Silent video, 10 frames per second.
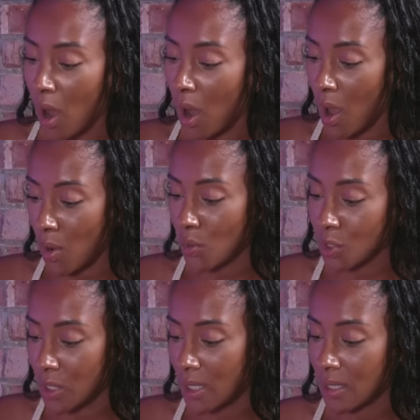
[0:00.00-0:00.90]
got our
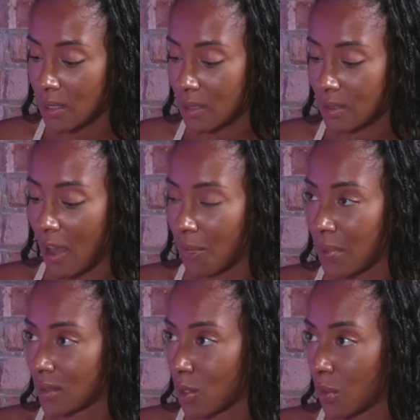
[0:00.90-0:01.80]
OGs that have
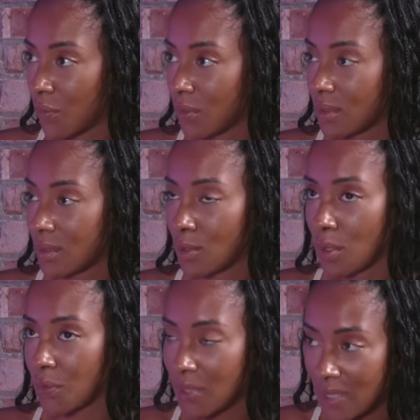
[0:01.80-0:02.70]
been kind of
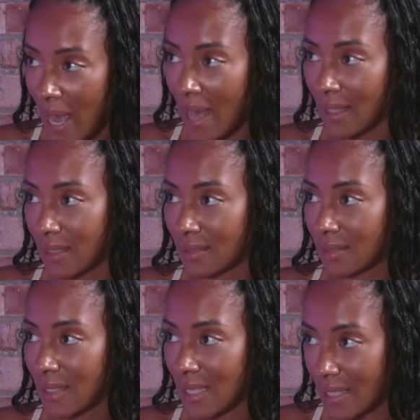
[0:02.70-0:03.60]
sort of settling
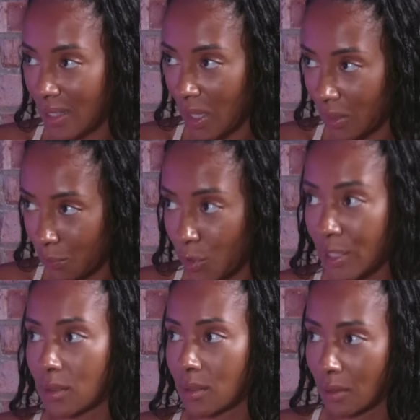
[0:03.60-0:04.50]
into the
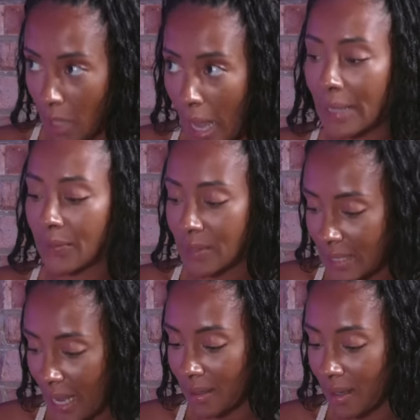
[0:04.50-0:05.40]
real life
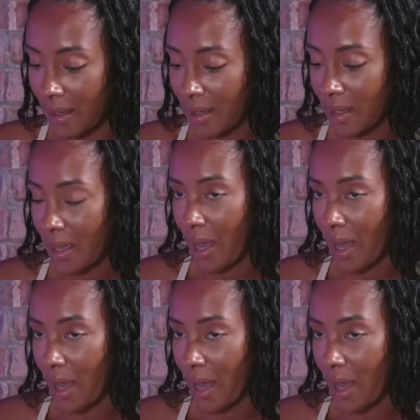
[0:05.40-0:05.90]
together. Yeah.